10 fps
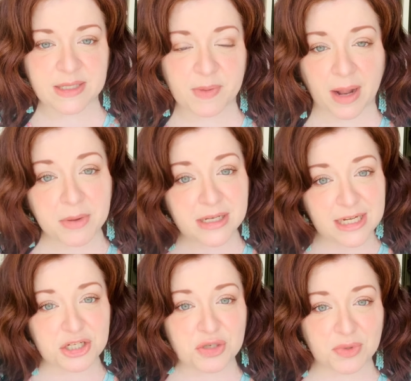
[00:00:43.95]
but I'm going to
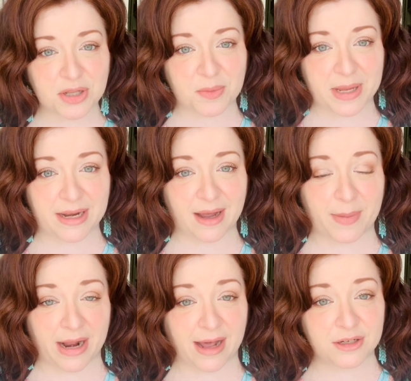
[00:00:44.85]
teach you a little bit
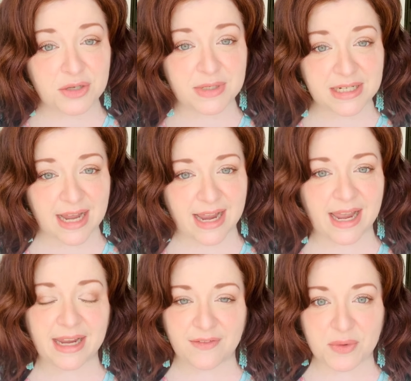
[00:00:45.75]
about how to do it today
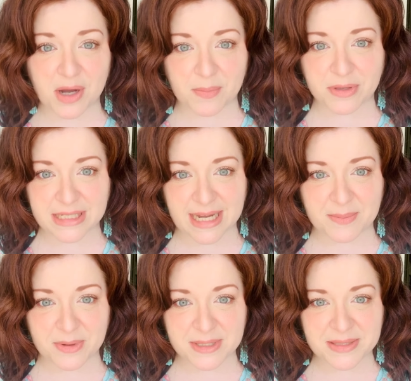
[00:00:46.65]
and give you a couple
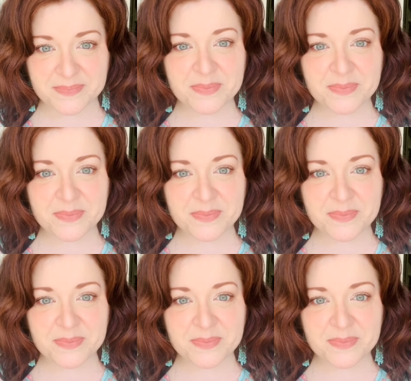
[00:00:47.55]
examples.